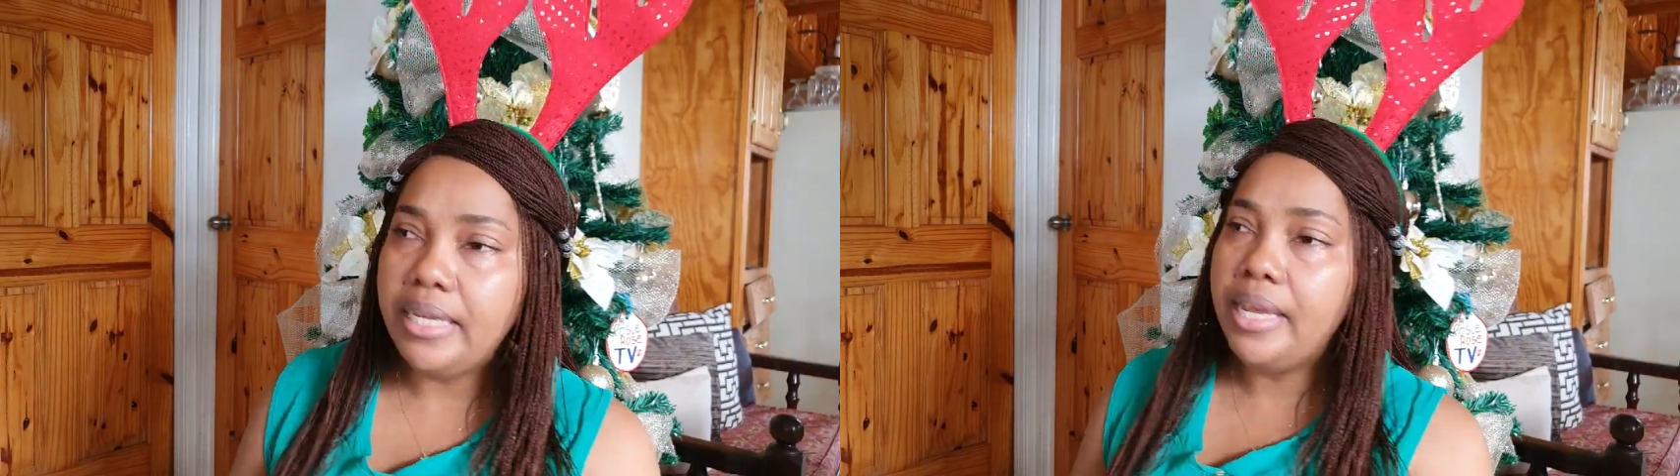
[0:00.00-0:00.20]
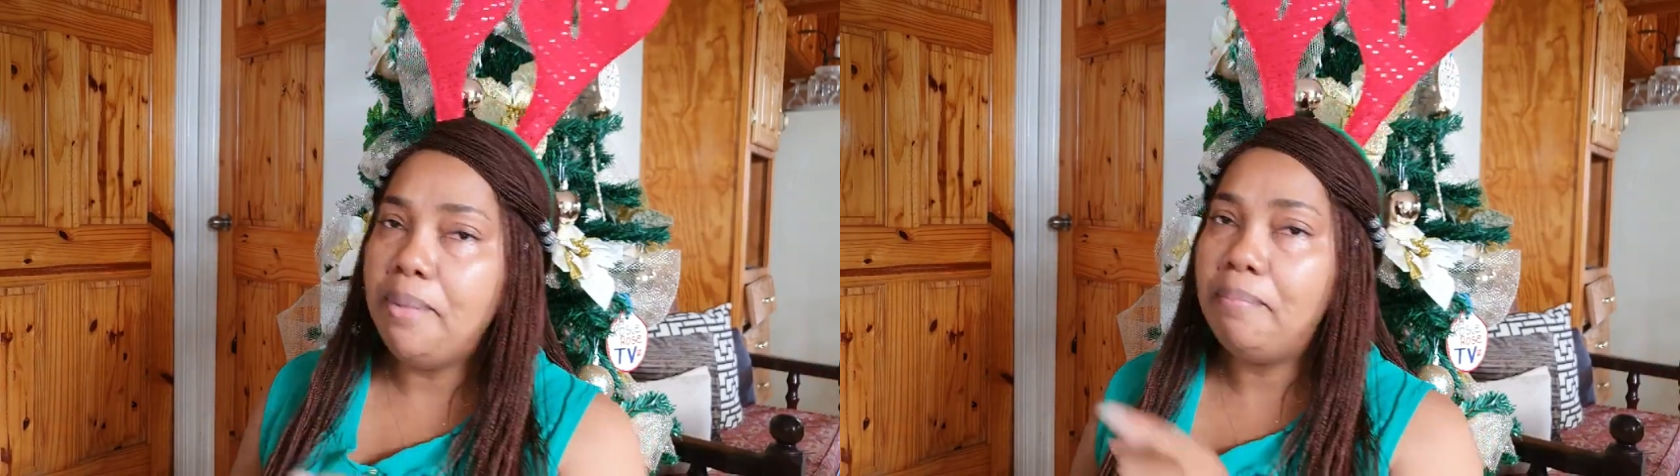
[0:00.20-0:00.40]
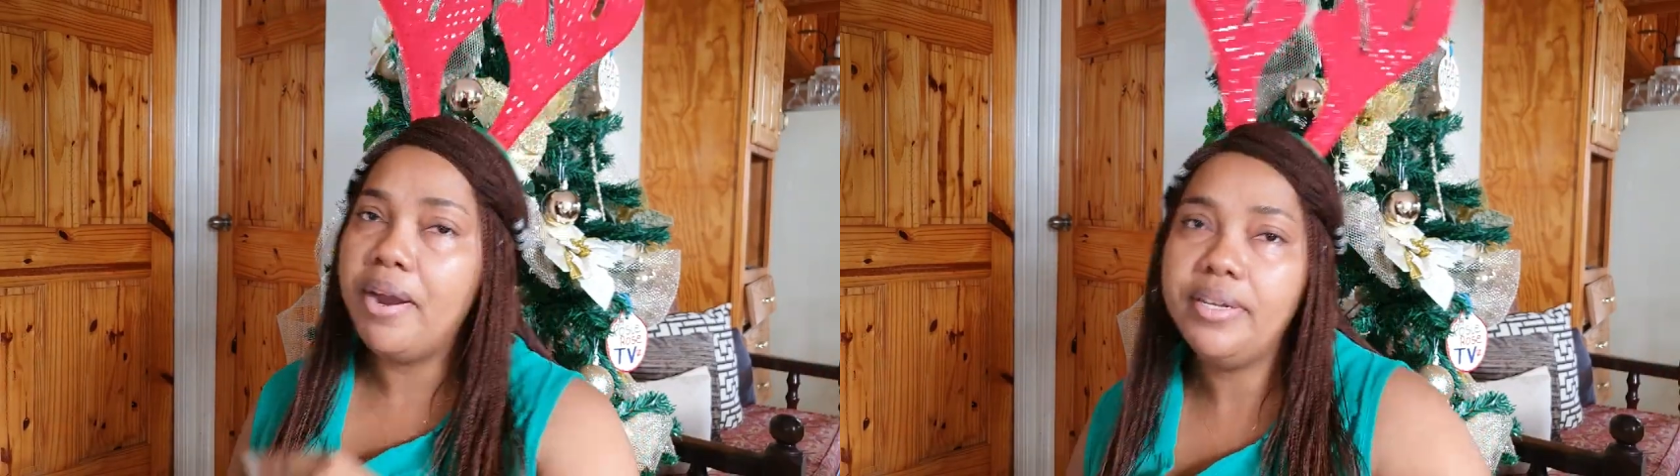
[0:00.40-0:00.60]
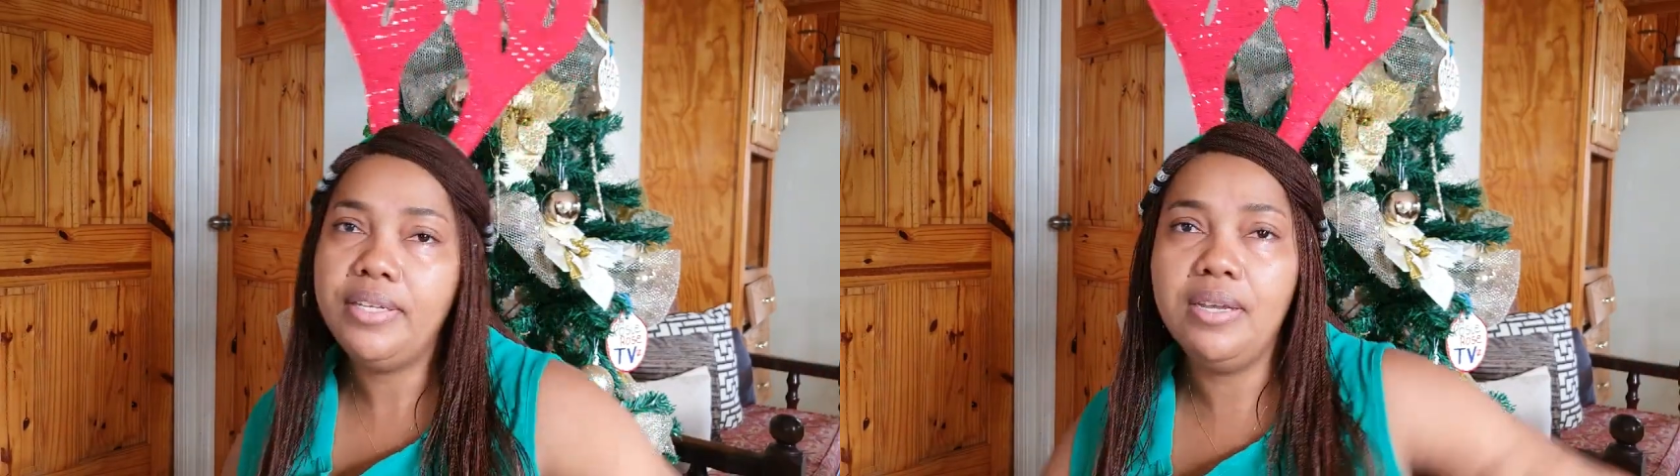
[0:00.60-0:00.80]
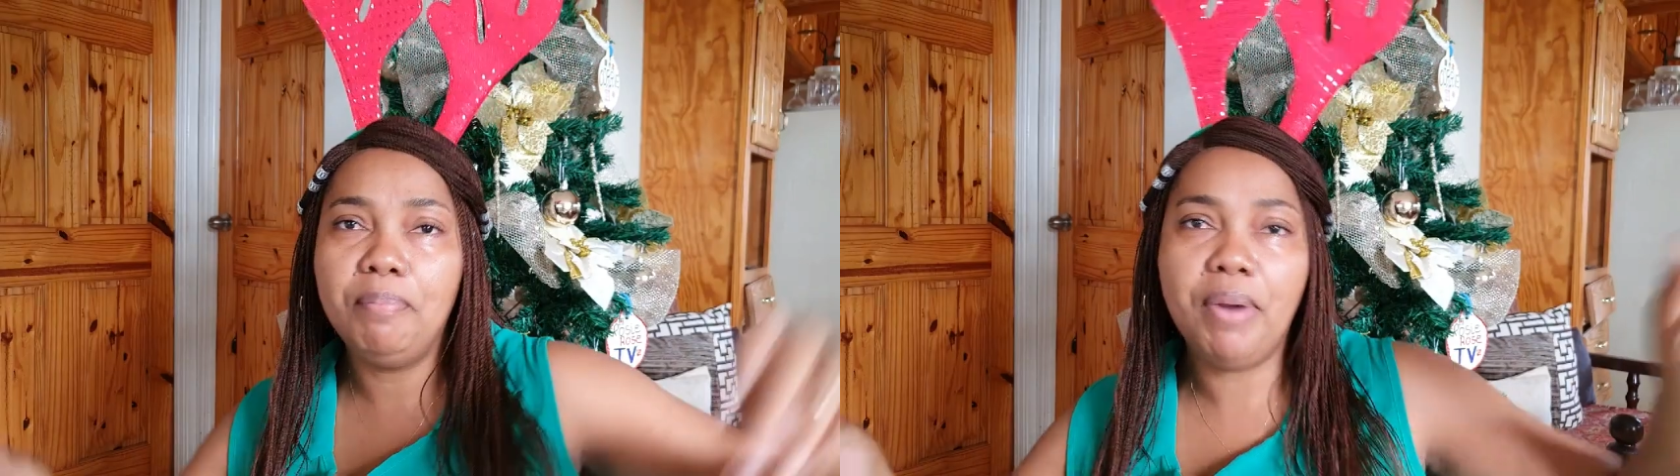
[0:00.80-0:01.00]

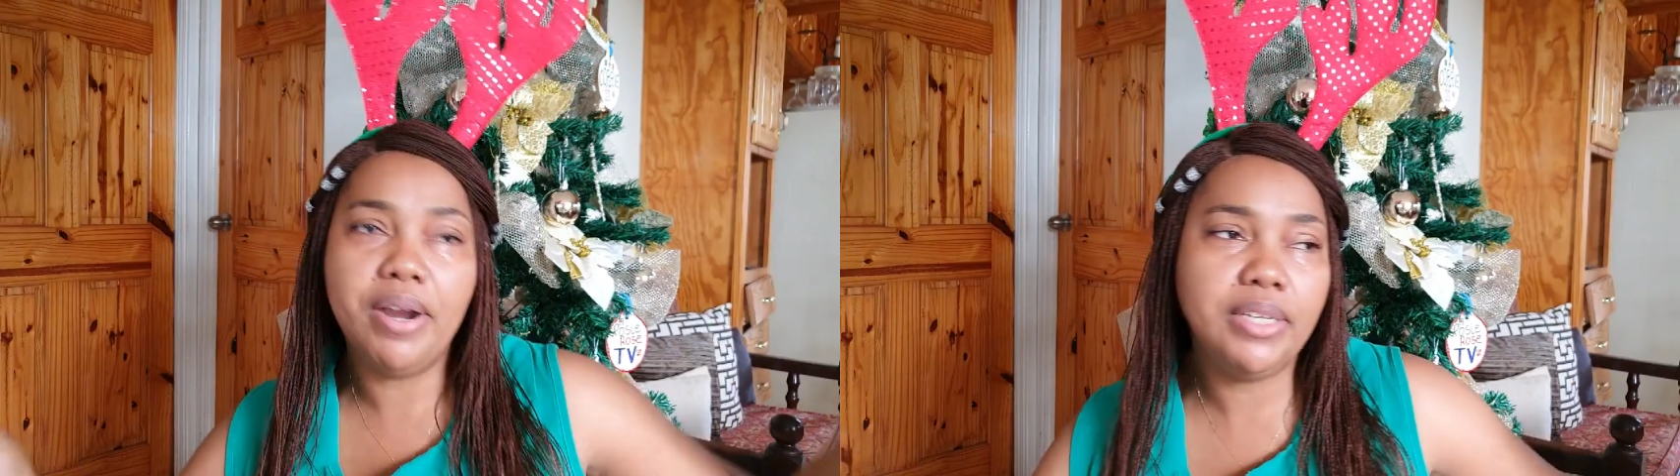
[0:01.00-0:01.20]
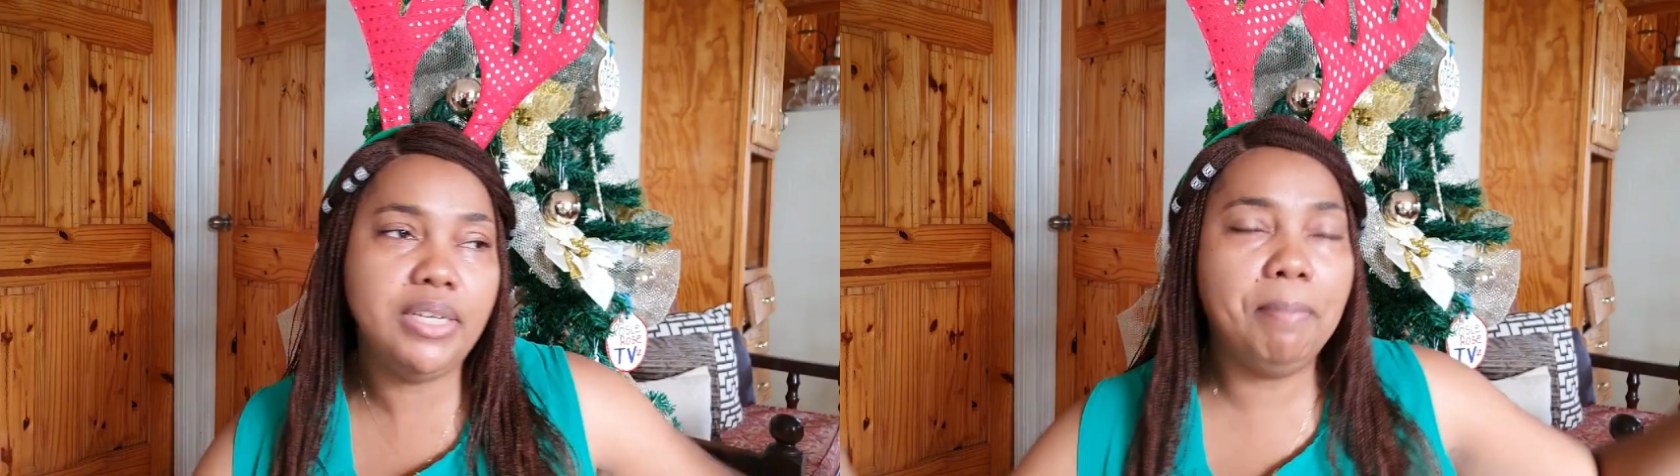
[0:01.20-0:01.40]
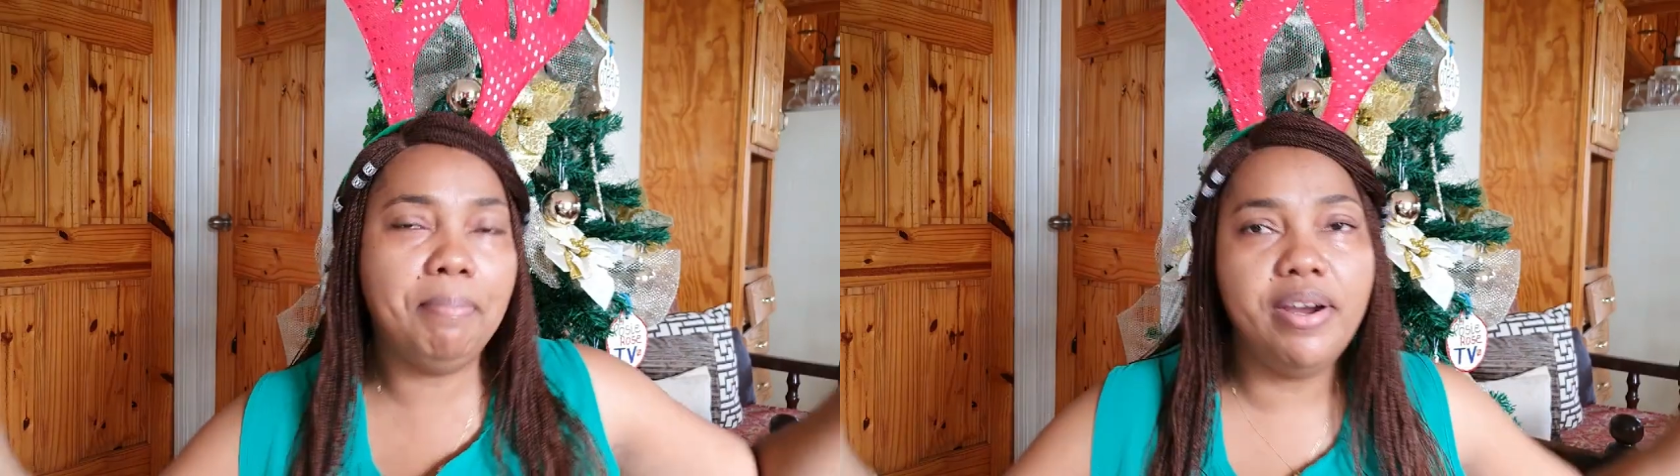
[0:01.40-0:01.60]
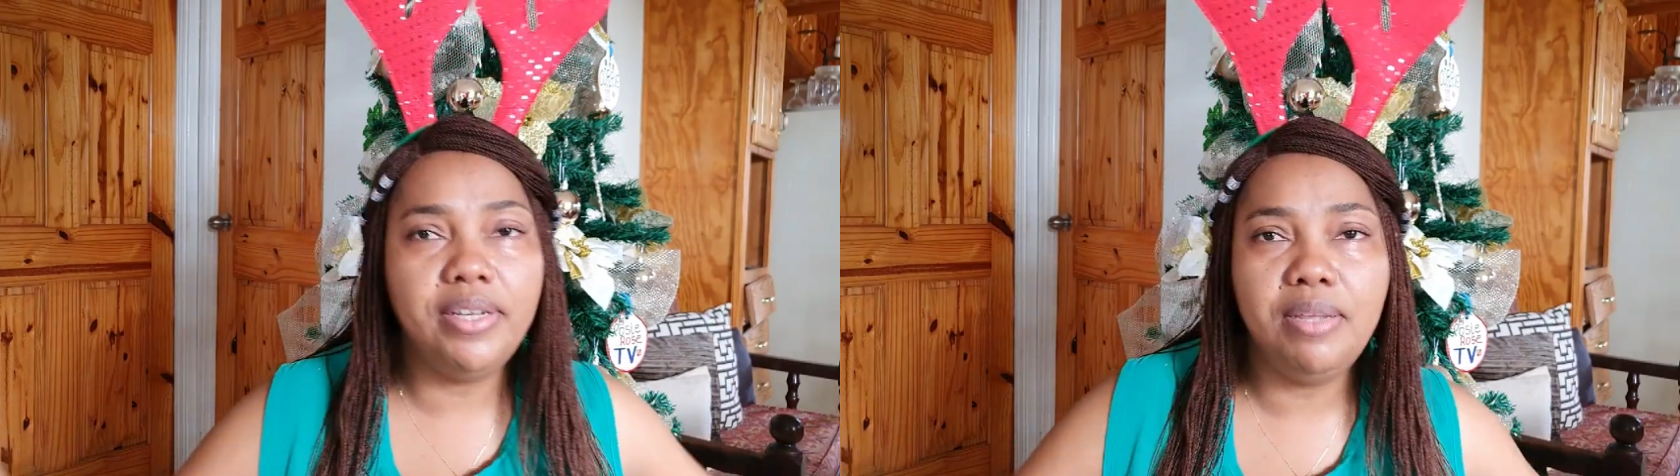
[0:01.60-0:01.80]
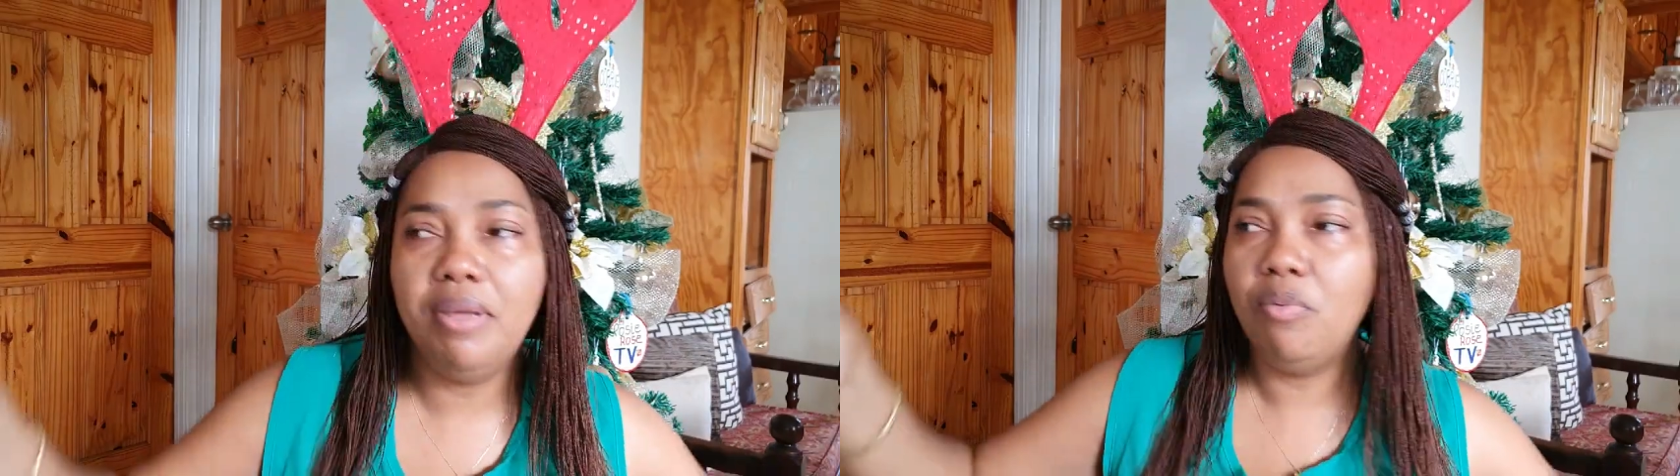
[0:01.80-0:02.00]

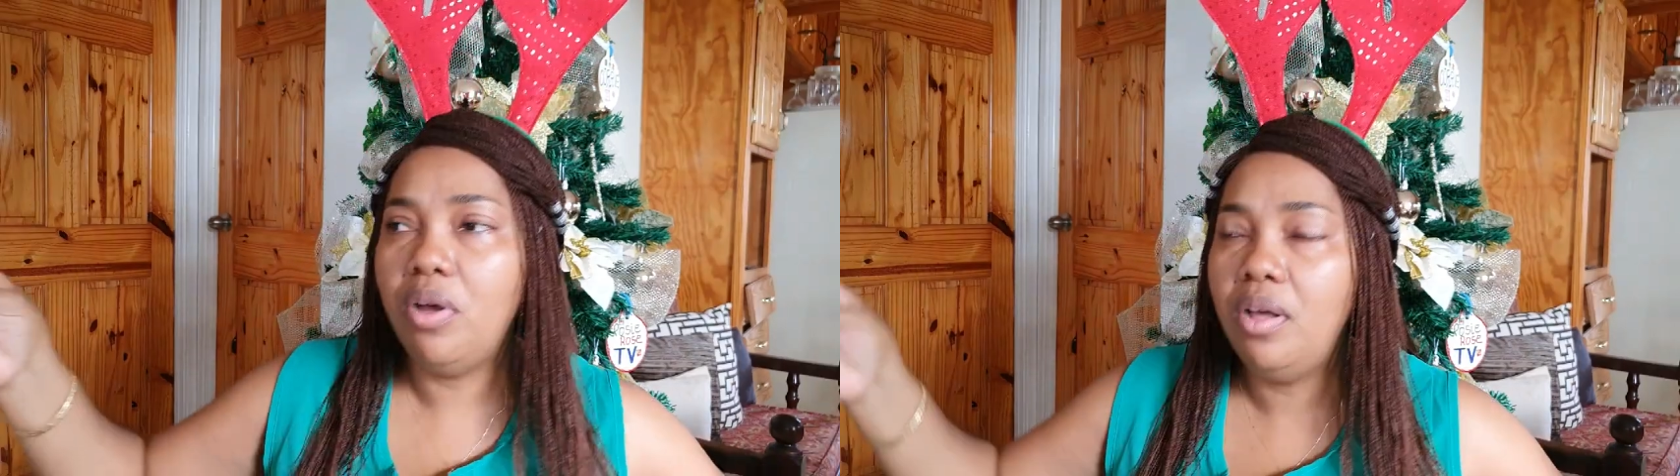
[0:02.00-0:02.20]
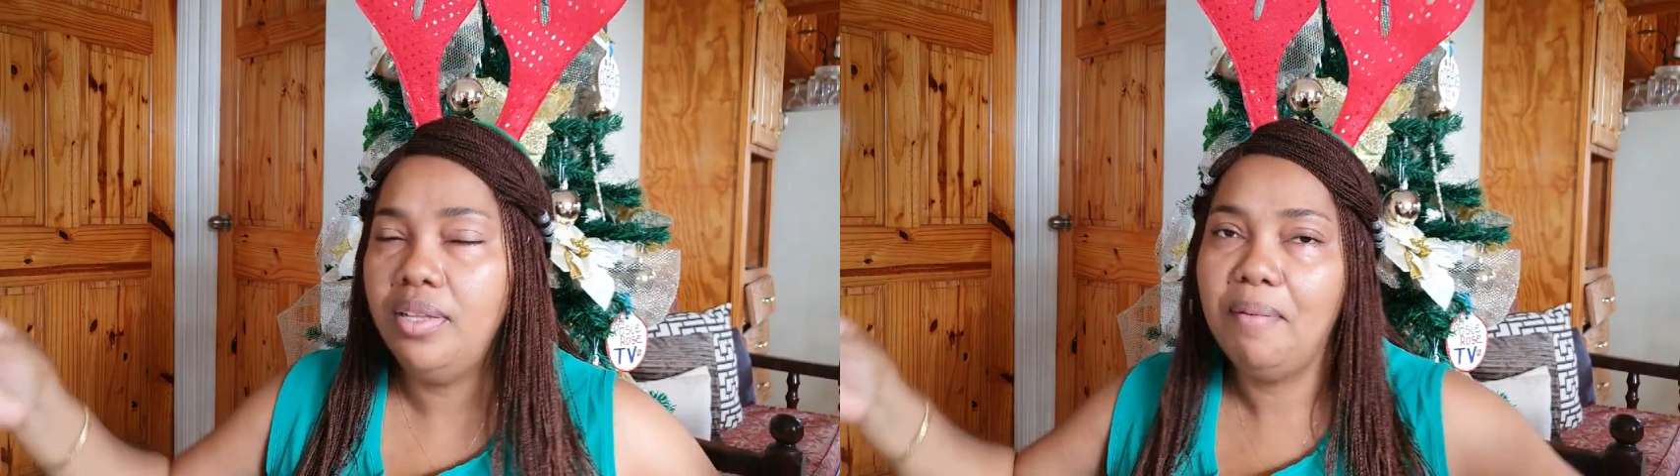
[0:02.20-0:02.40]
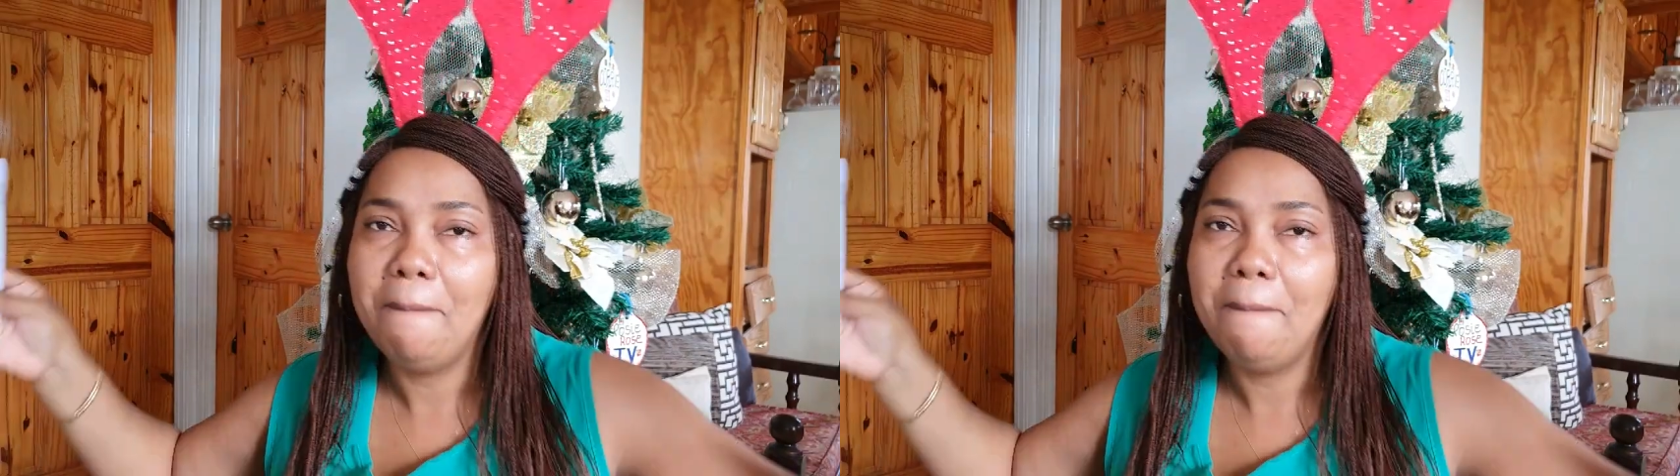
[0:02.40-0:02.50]
may want